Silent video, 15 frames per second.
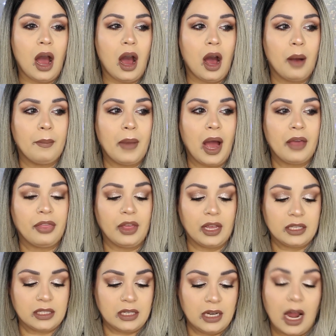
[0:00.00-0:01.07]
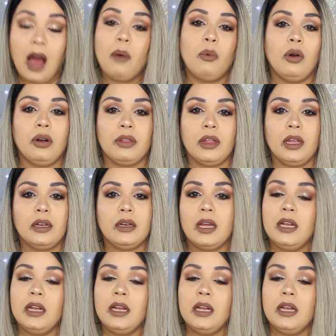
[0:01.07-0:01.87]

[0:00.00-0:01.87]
I think it's not worth it.